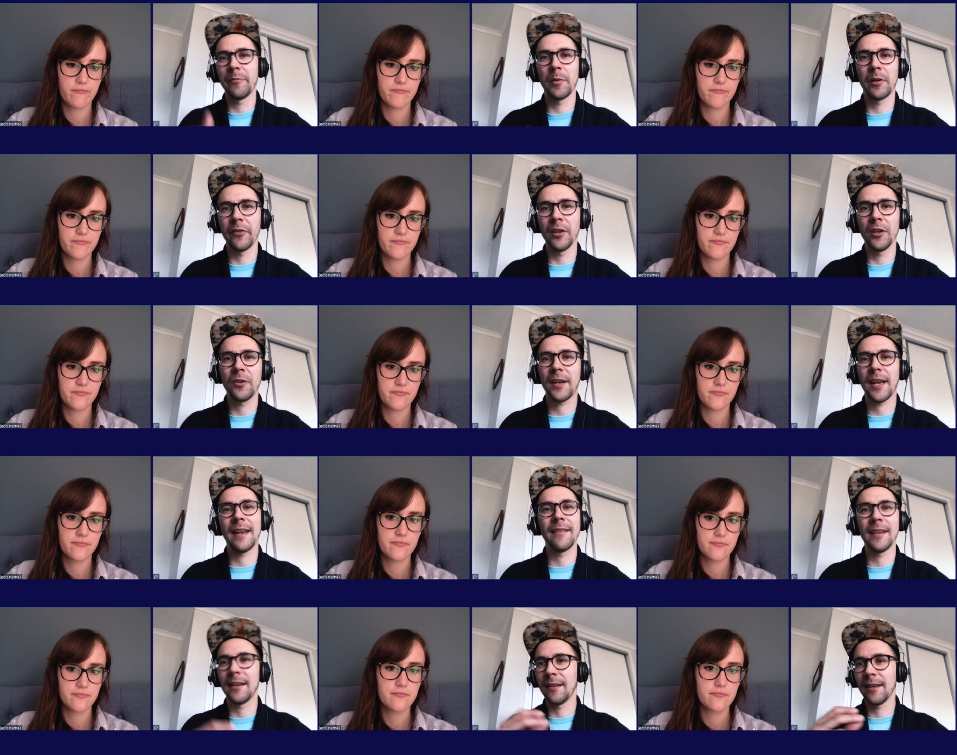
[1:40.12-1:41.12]
Speaker 1: have a bit of a
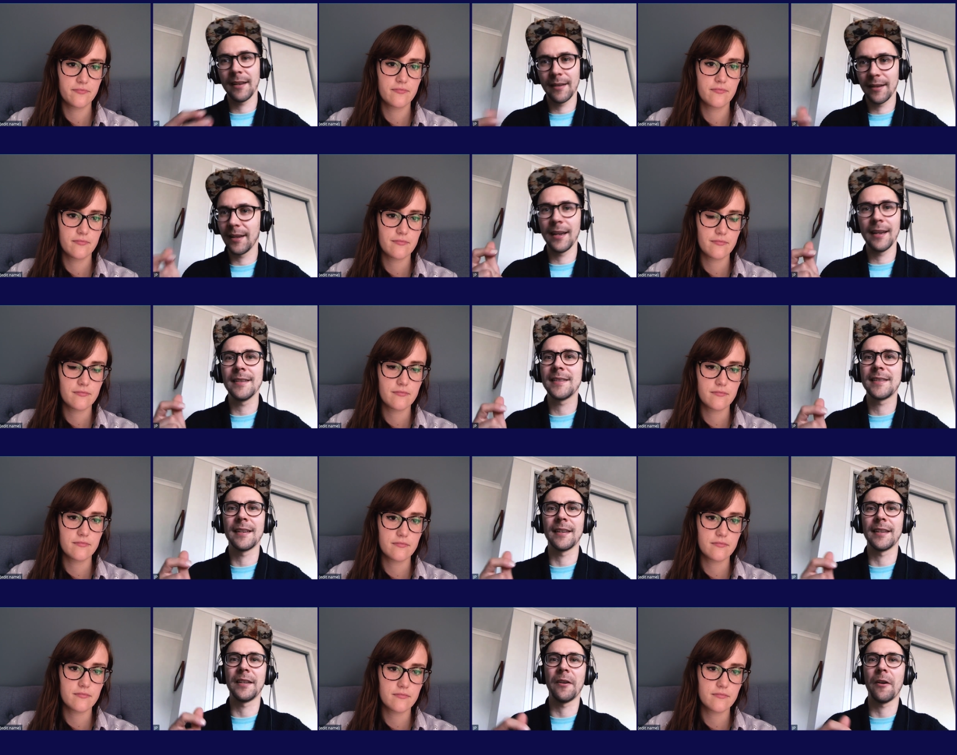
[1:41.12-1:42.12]
look, and then
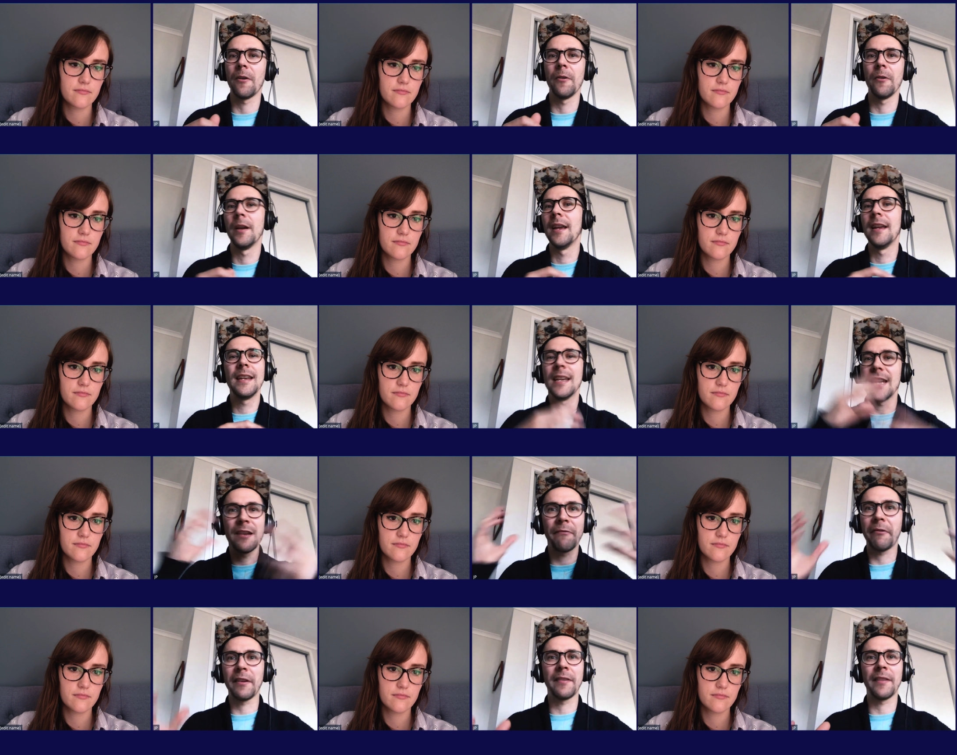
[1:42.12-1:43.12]
instantly know
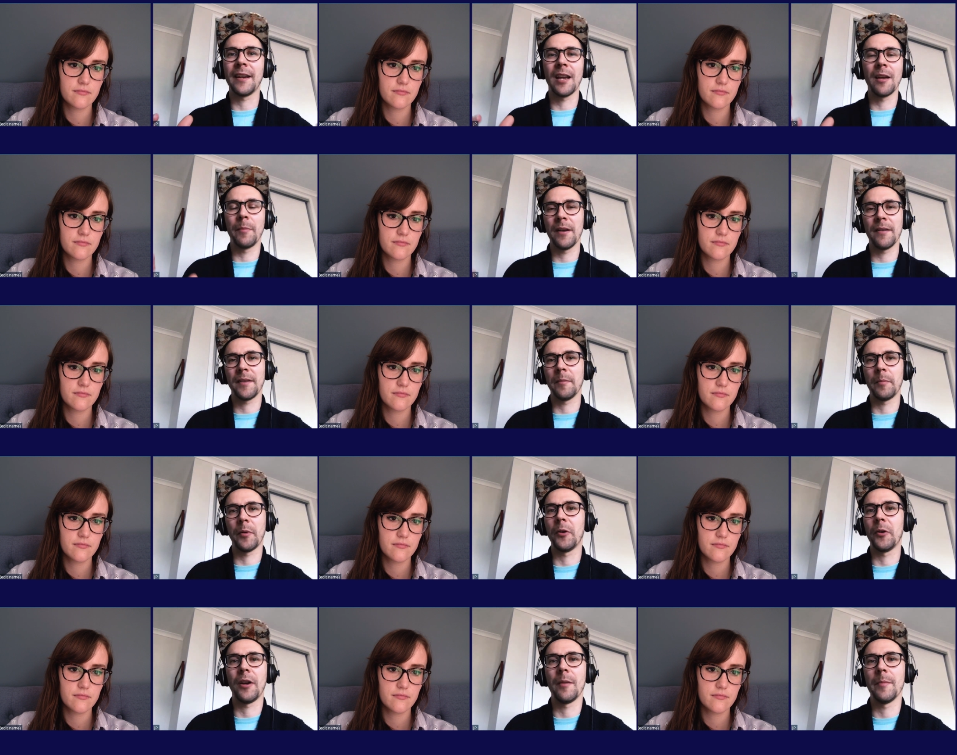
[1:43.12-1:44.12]
everything about the
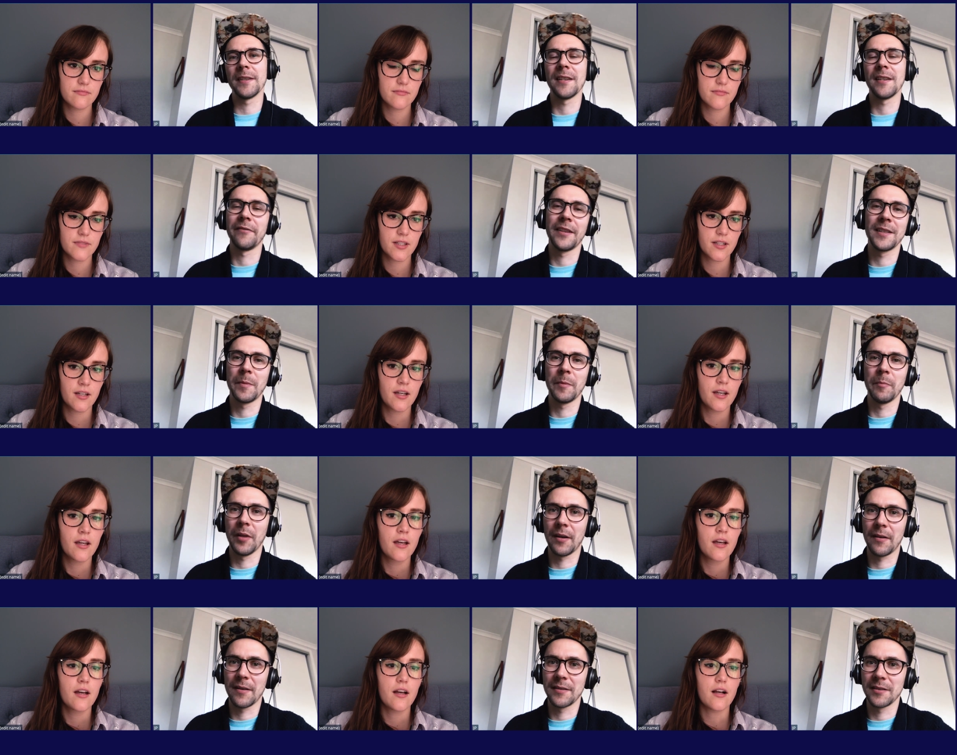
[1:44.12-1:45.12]
program itself that's
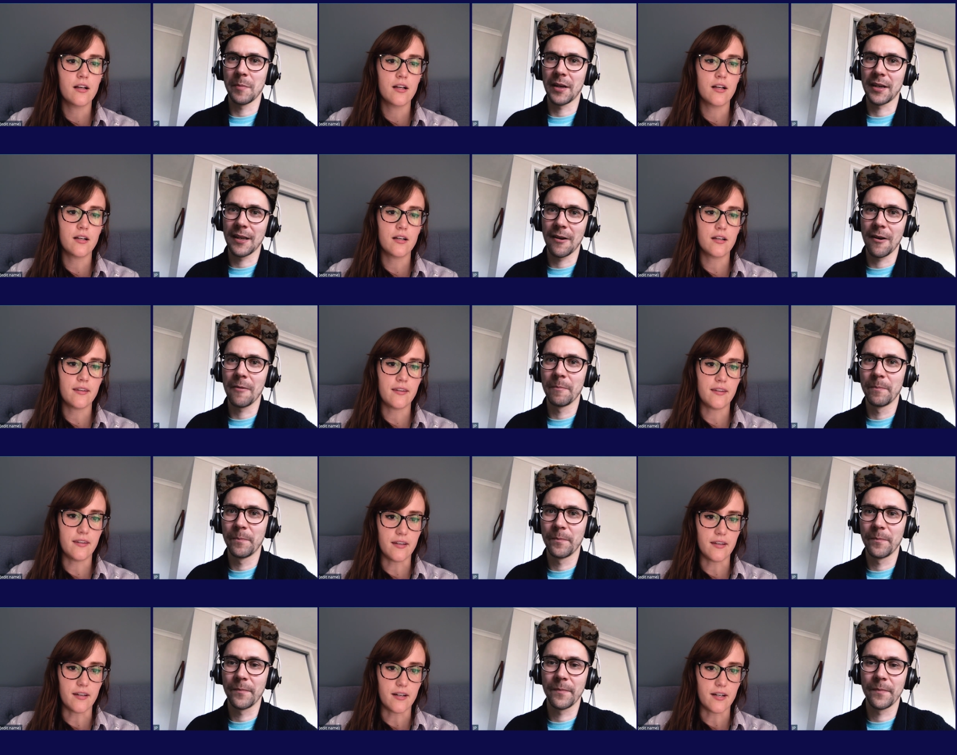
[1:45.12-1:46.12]
been built onto Marketo.
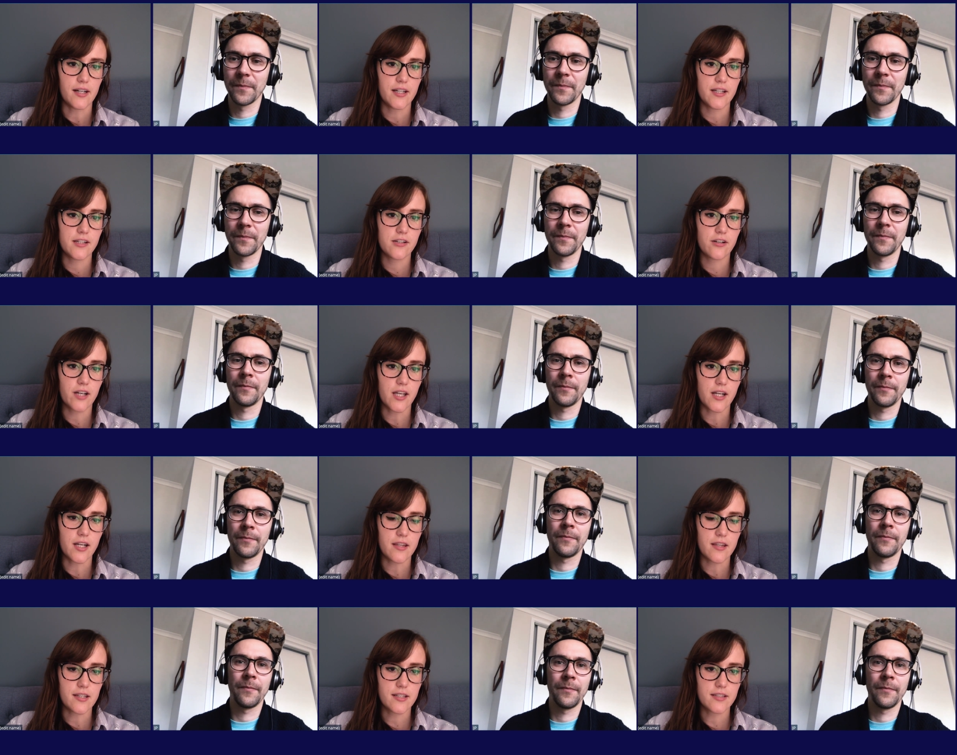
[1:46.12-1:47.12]
Speaker 2: Yeah, I agree,
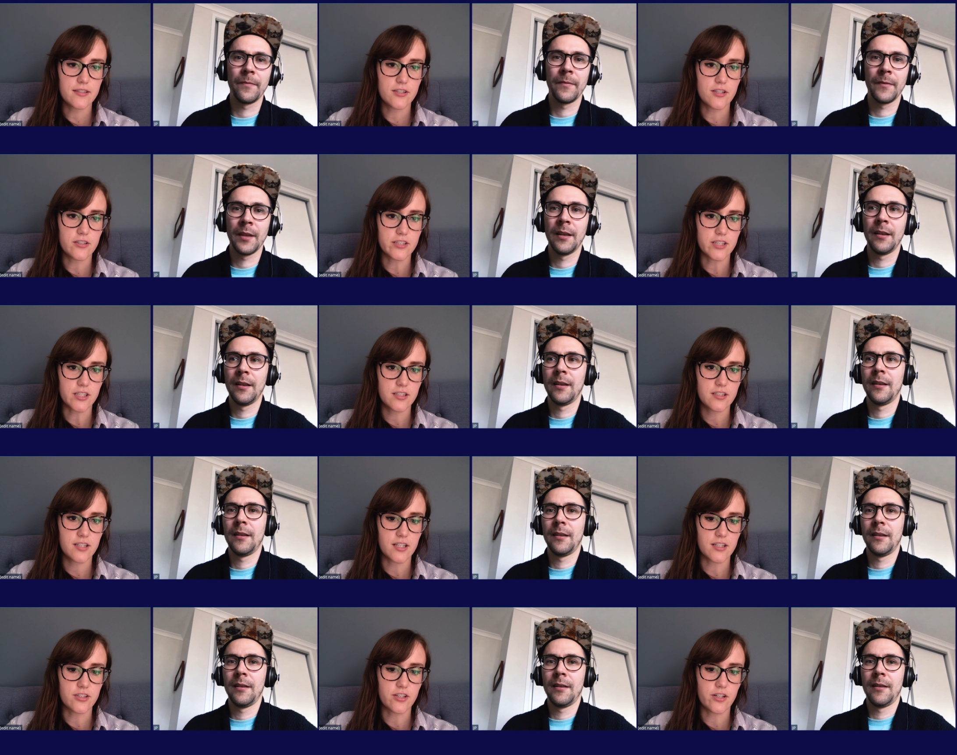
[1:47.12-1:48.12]
and I think it's not
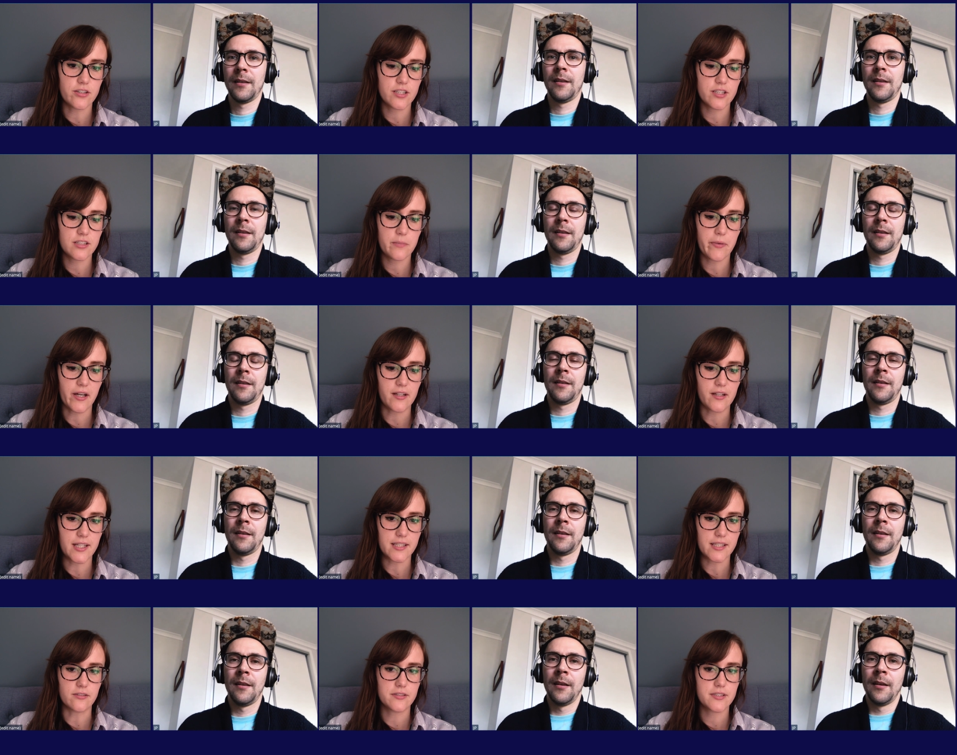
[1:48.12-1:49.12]
just it's not just
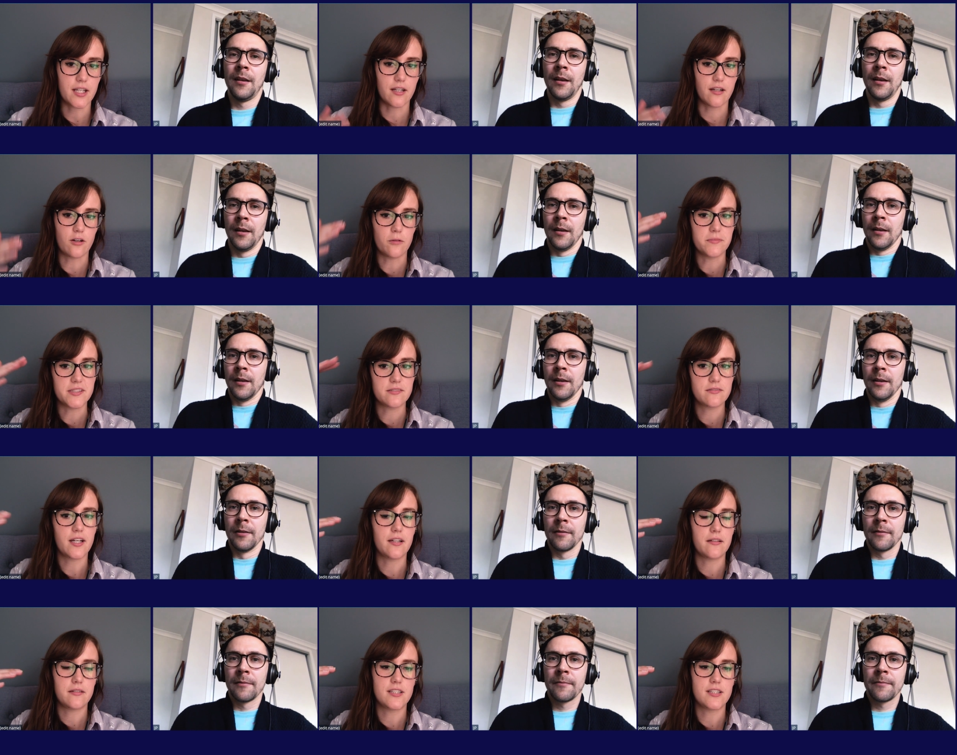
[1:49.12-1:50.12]
about like those technical
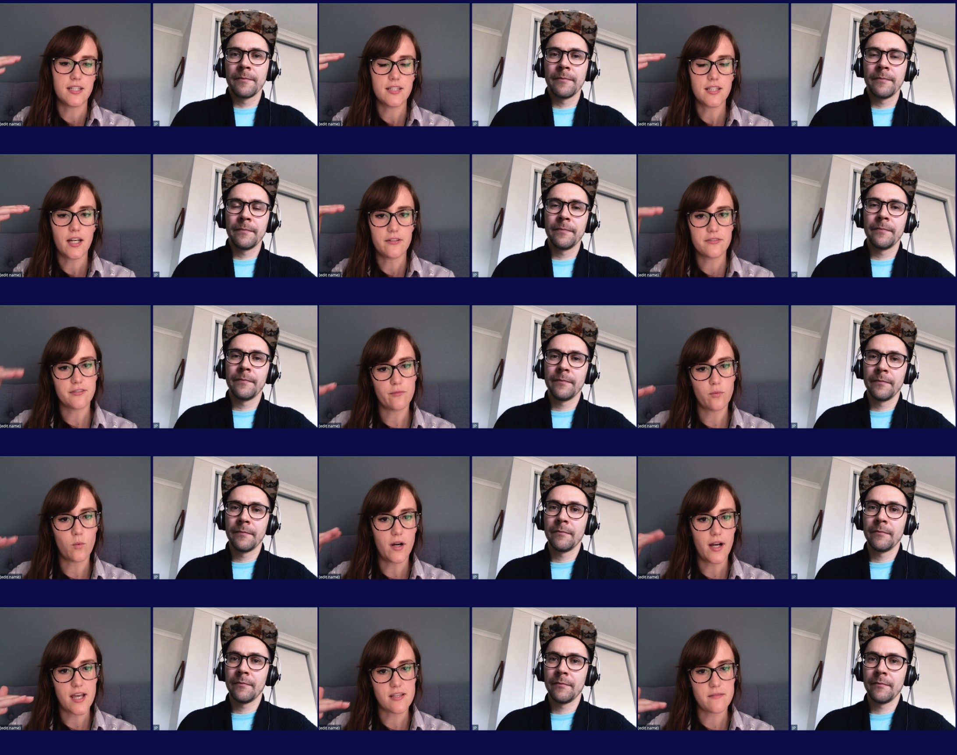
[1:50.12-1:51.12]
built details
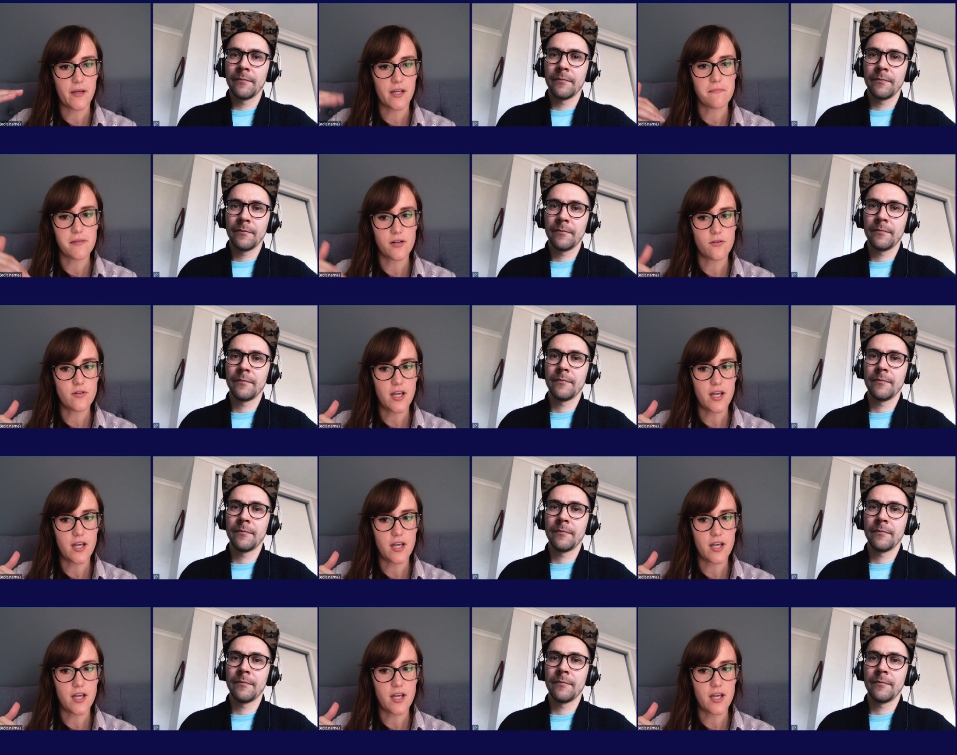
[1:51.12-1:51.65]
of what has been